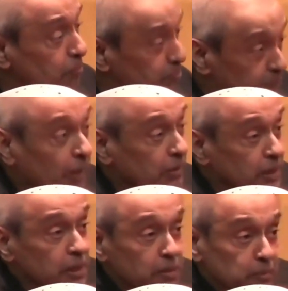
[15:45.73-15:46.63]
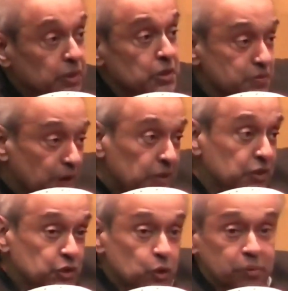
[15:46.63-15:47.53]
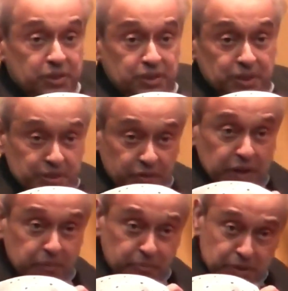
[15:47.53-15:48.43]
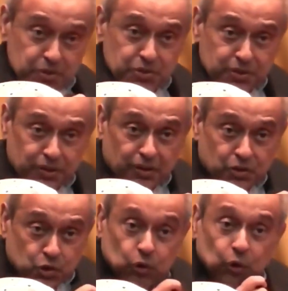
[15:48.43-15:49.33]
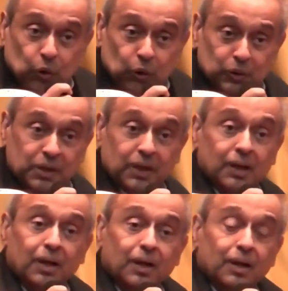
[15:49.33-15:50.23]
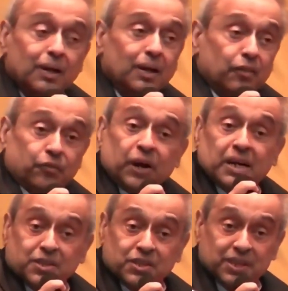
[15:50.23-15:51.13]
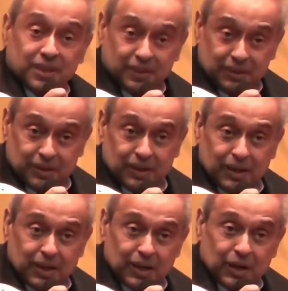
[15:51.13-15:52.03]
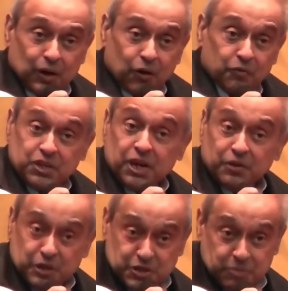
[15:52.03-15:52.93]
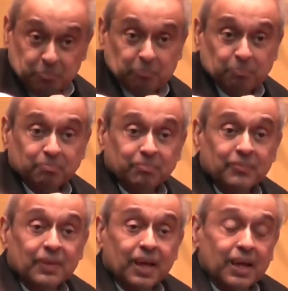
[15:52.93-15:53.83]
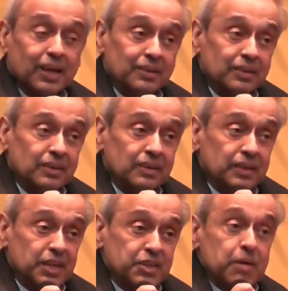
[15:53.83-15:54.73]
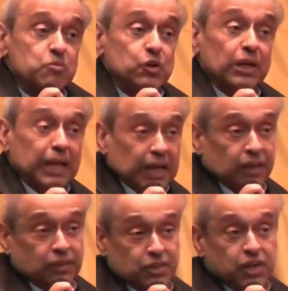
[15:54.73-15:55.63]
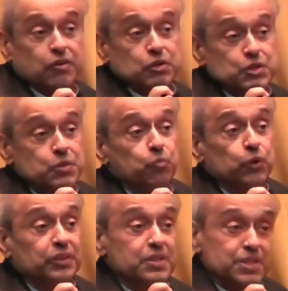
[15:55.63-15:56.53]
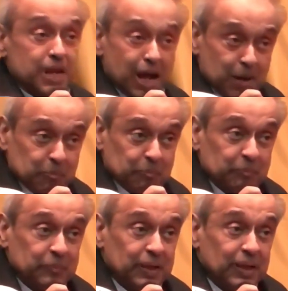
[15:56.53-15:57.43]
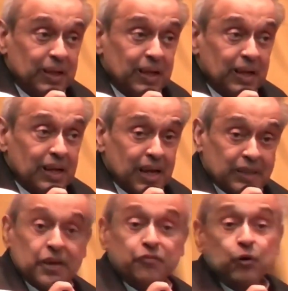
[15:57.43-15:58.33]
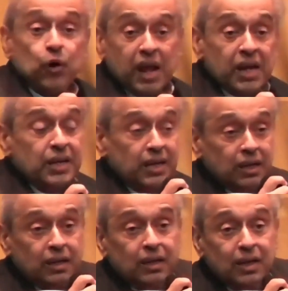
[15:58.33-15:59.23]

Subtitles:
Partly because of other geopolitical developments, the so-called threat of terrorism and the attempt to link the terrorism with Islam, and therefore any